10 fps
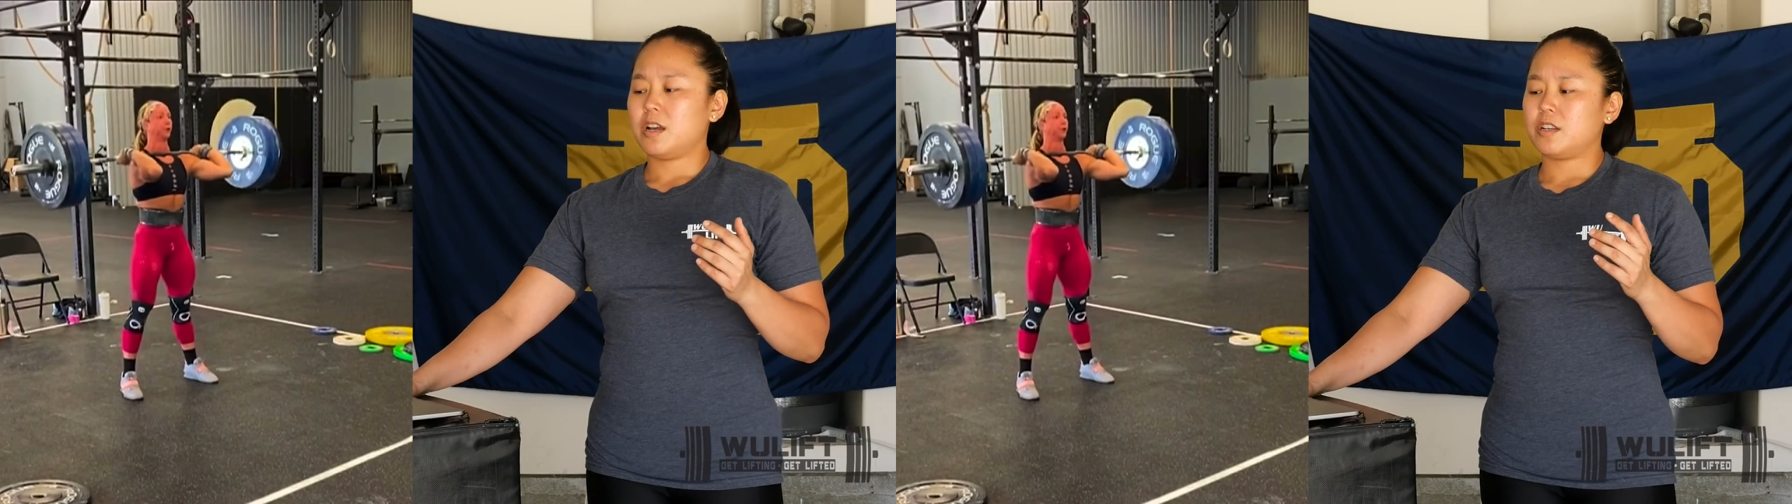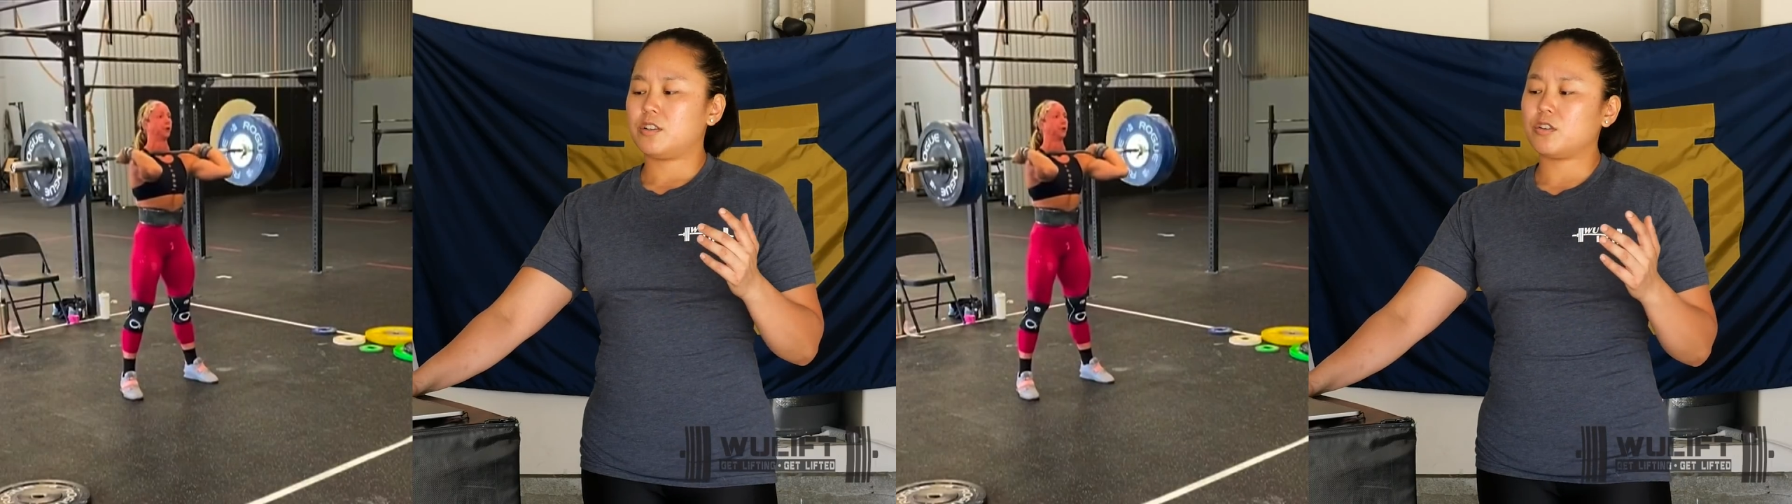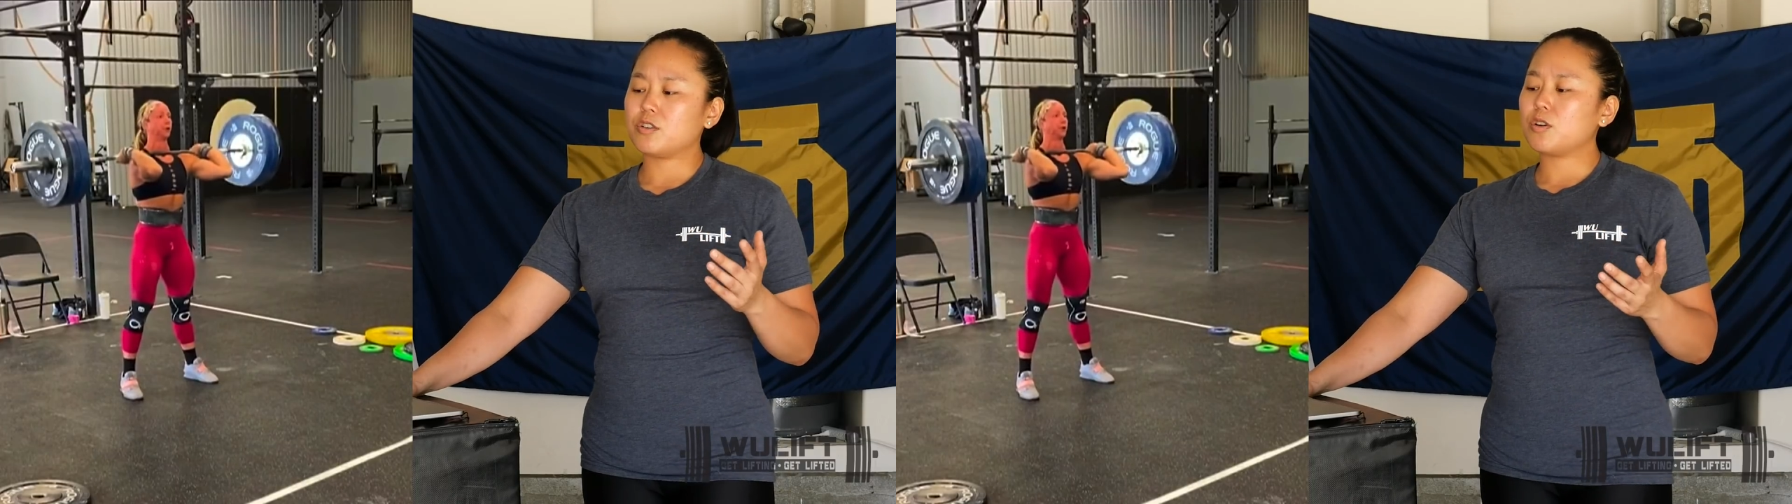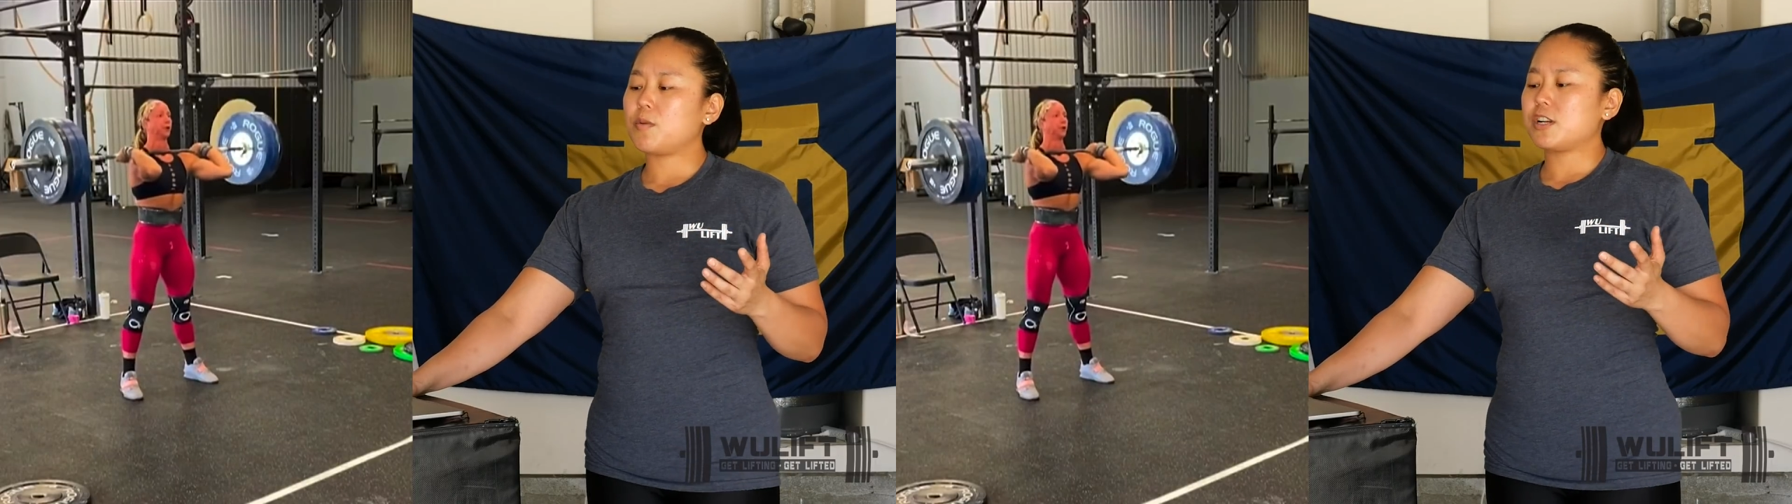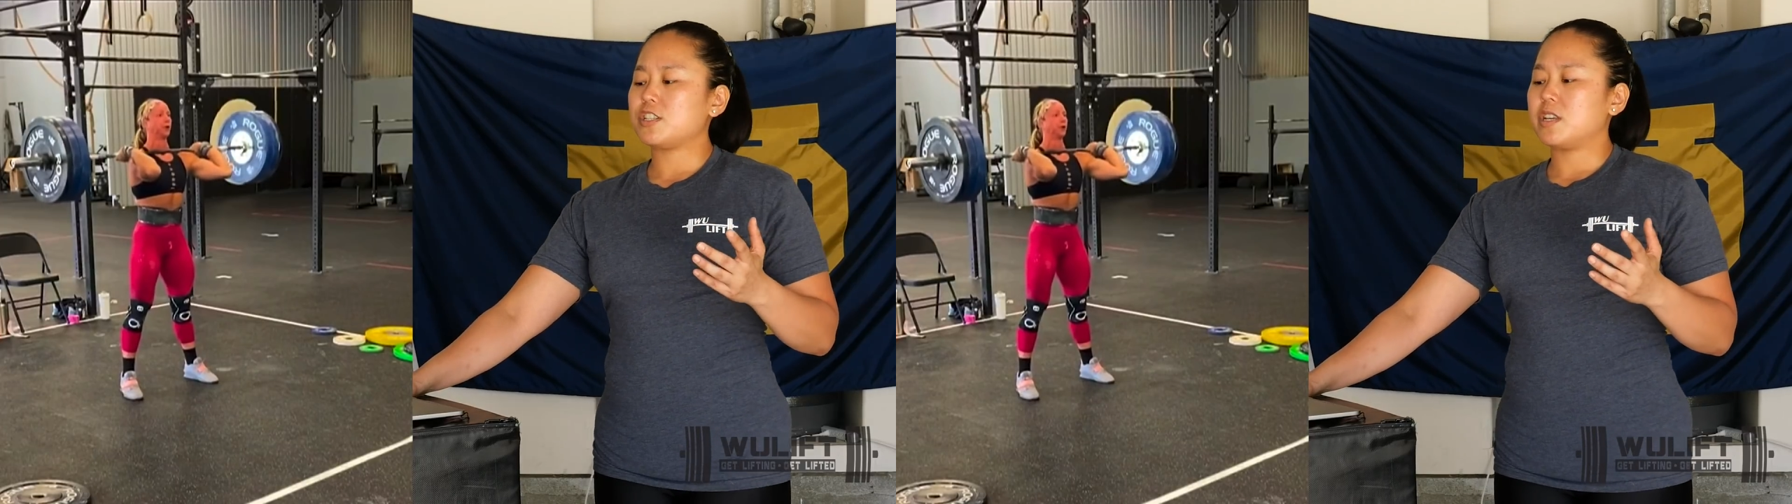I don't know
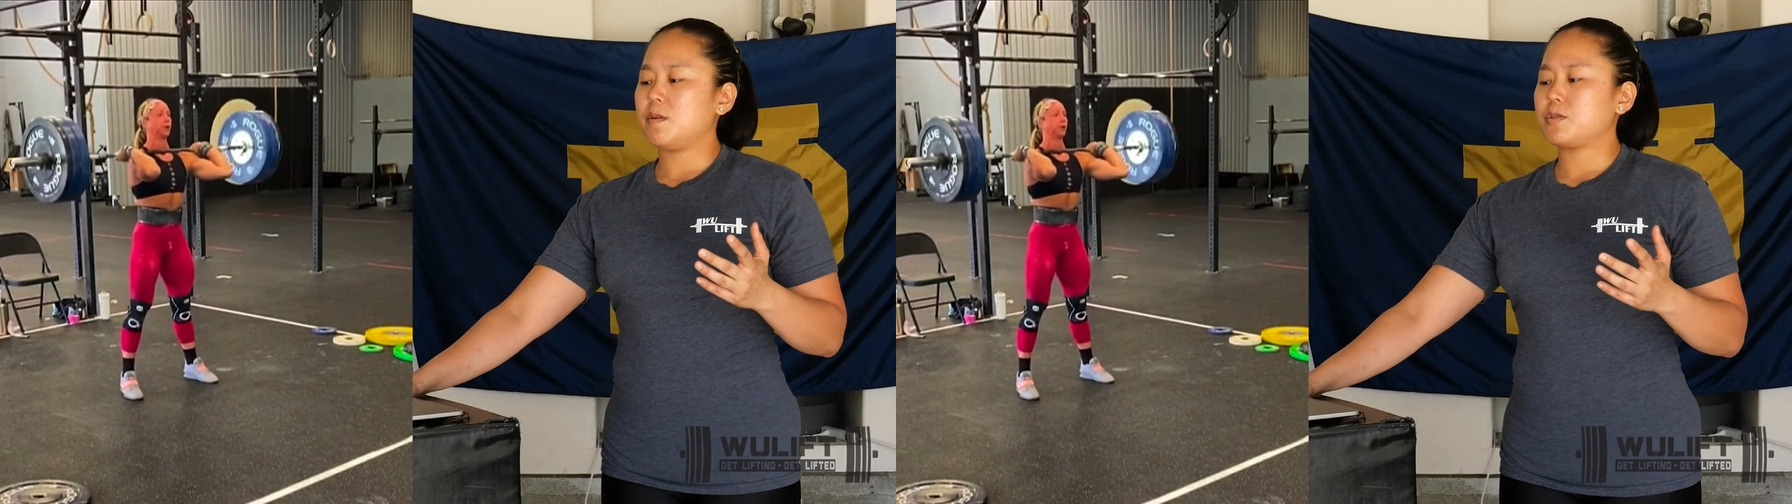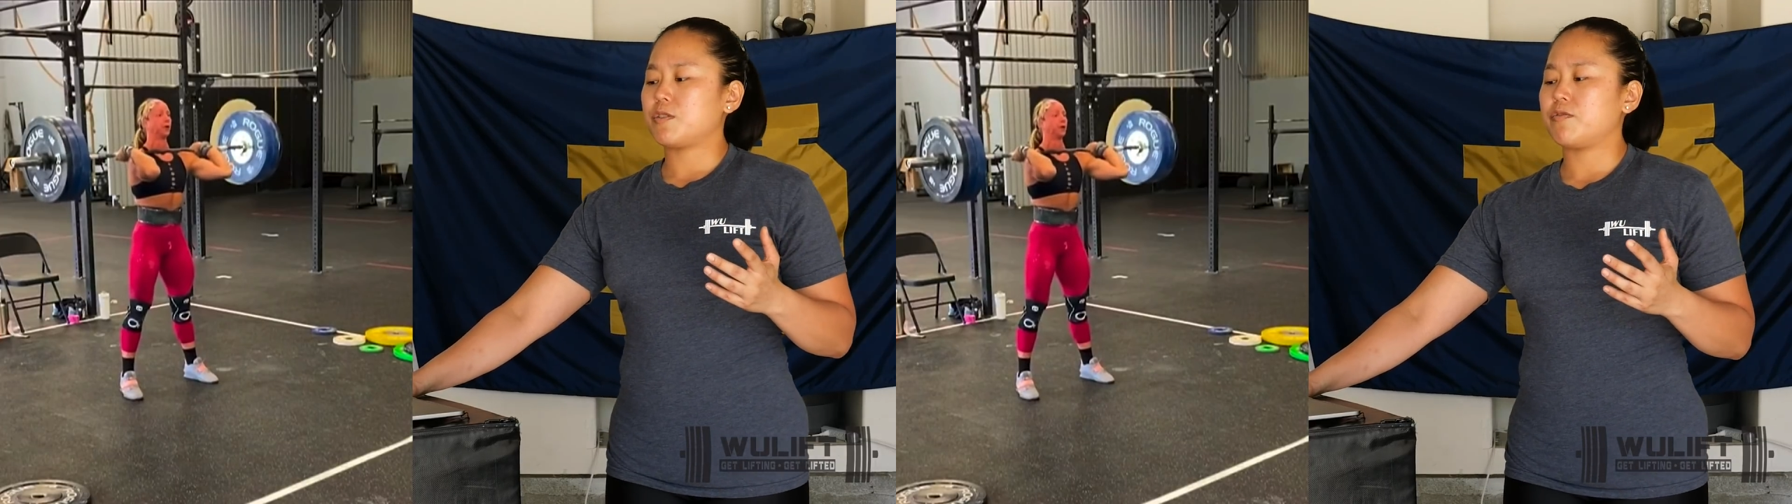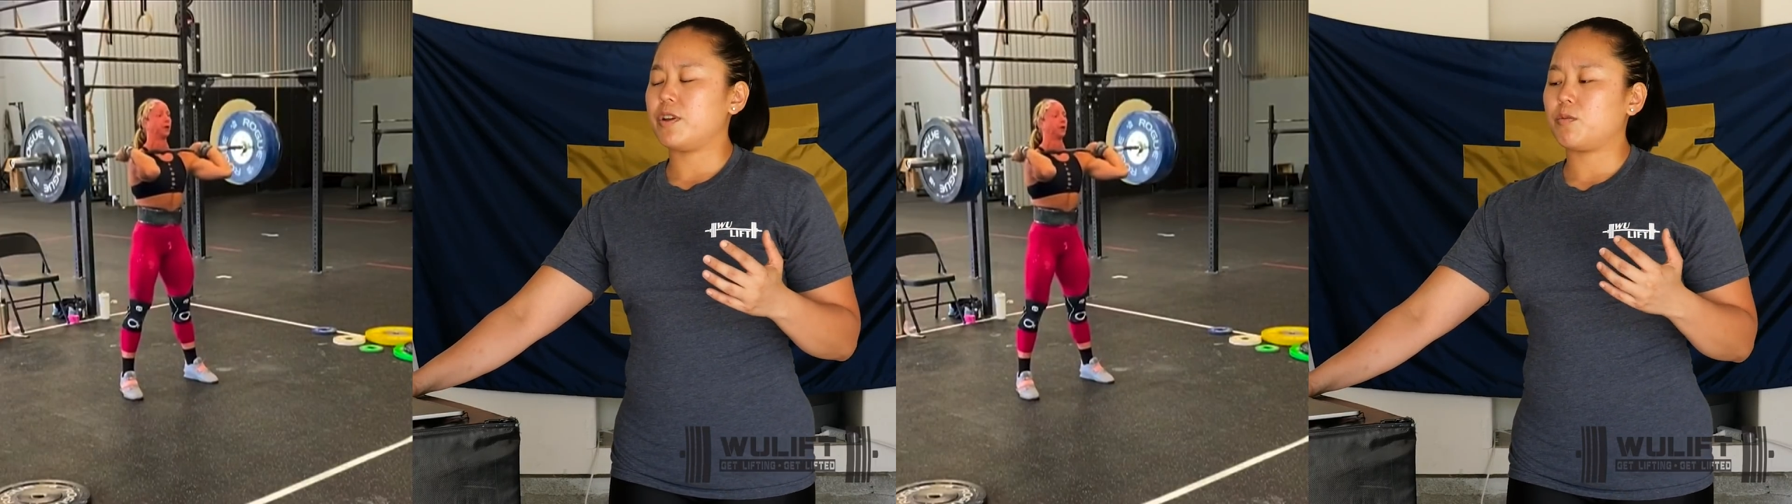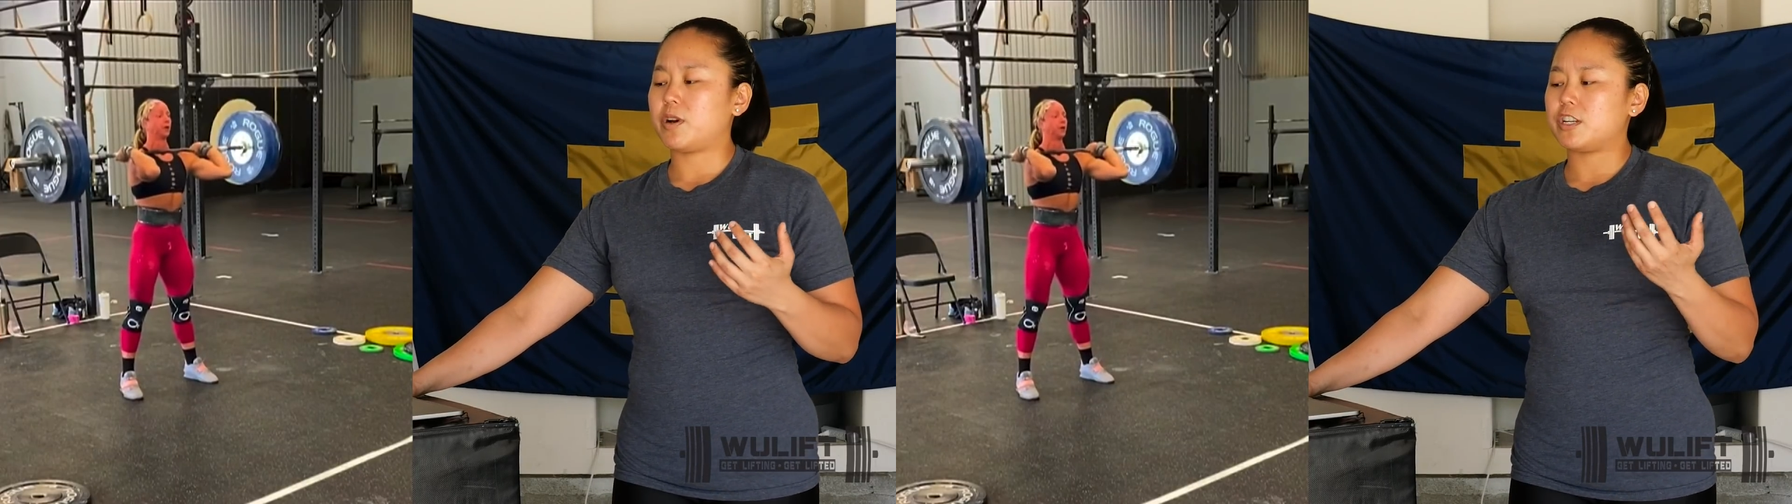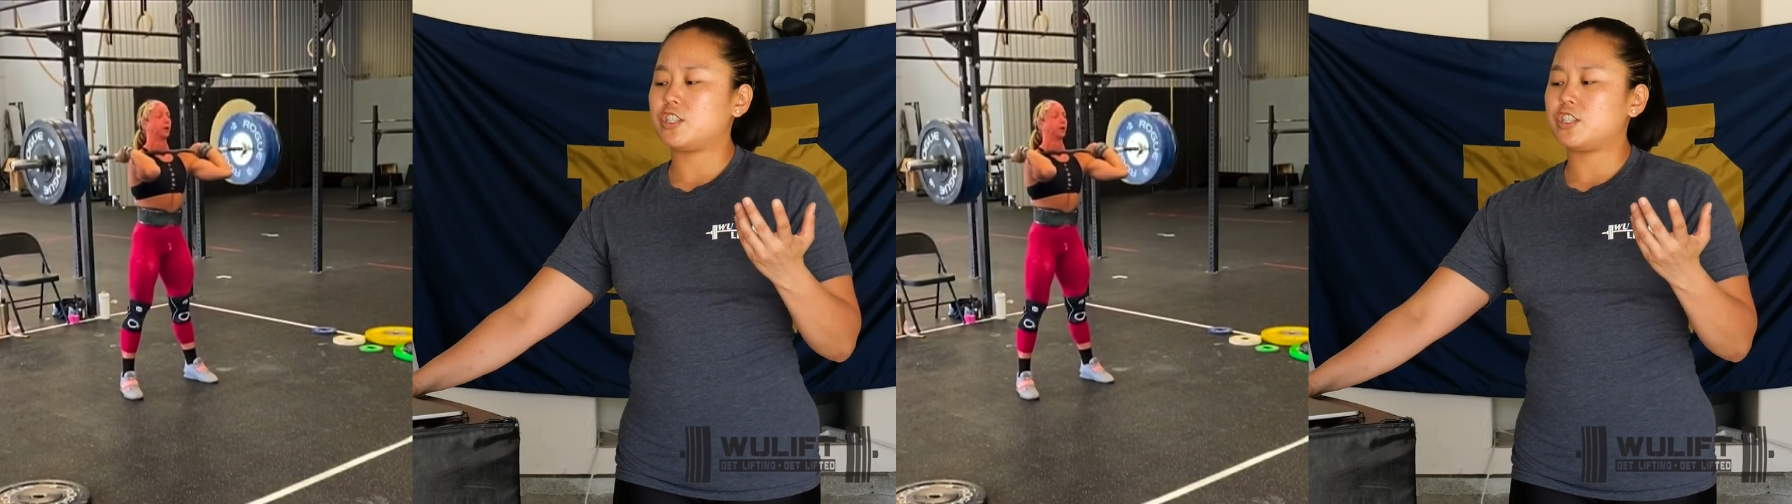why she keeps her feet wide.